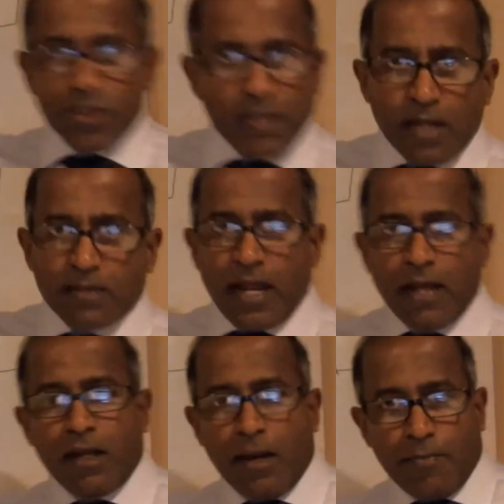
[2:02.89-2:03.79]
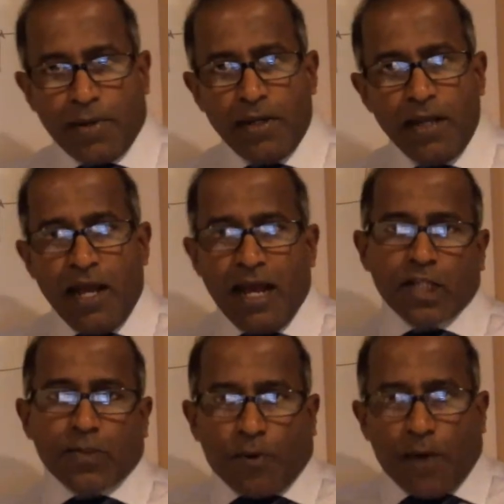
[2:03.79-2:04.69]
think tank company has
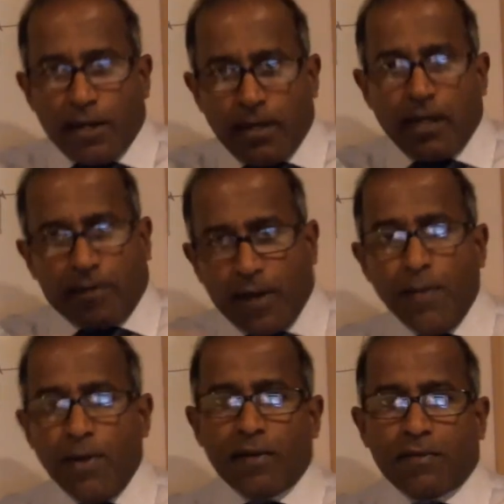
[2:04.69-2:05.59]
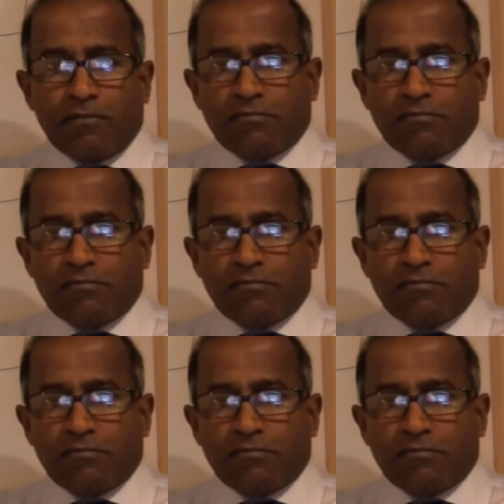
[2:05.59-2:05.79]
provided a credible